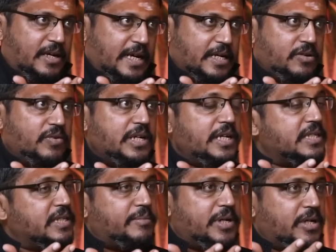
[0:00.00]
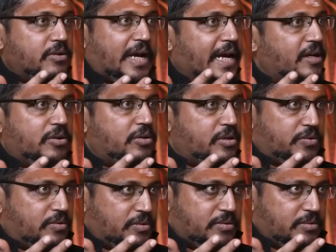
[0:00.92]
and you will need somebody to handhold
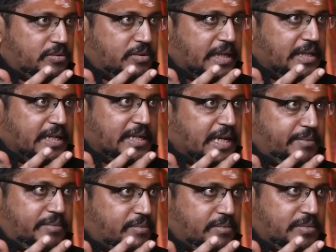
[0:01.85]
you at that time.